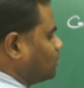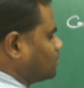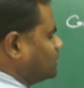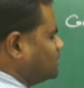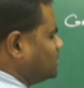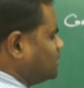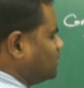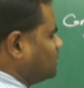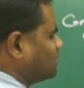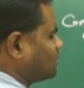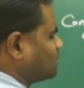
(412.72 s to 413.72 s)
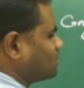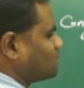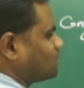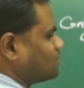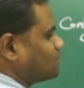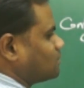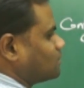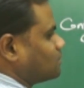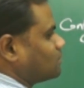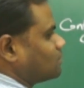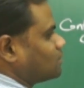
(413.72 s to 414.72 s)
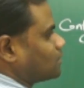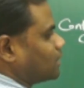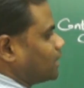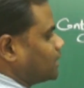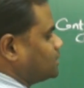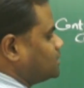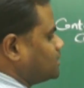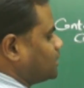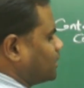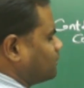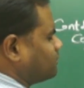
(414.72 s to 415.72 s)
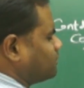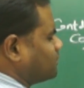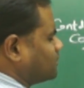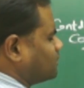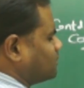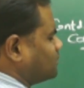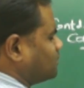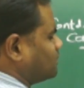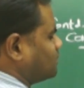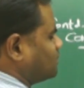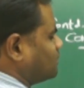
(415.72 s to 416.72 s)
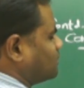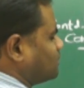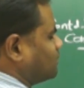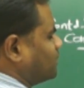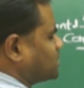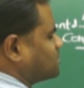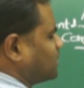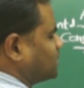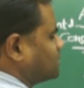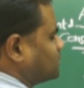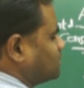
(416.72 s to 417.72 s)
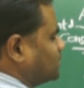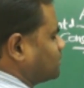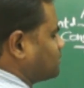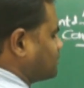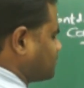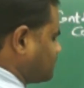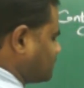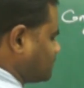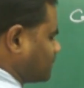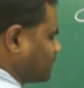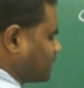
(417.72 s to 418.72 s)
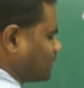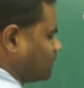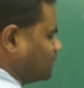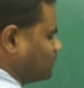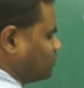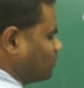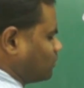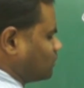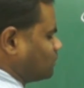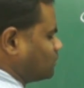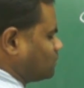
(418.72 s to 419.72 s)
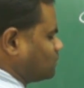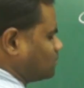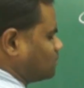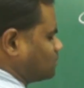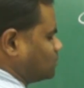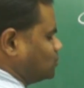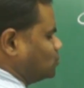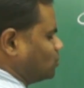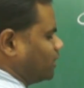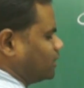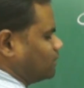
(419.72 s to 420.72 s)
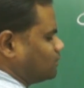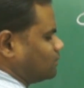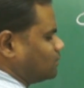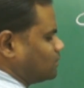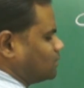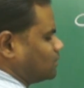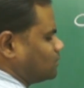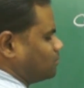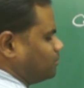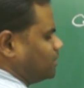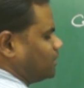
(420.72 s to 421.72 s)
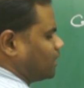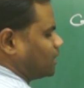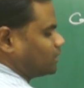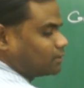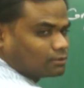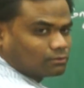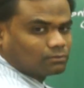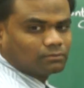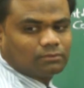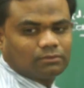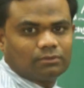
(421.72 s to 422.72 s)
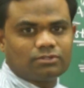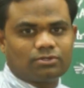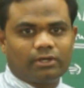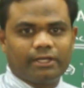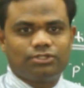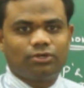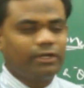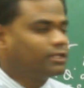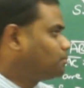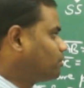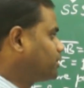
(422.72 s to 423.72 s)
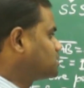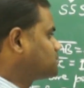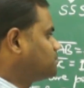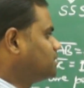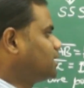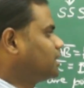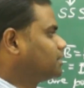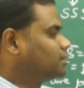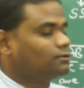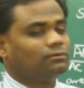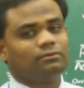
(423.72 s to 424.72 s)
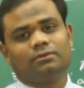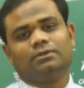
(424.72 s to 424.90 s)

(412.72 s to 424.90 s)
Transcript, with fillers: on D E and D F respectively. Therefore, join P and Q. So I join the points P and Q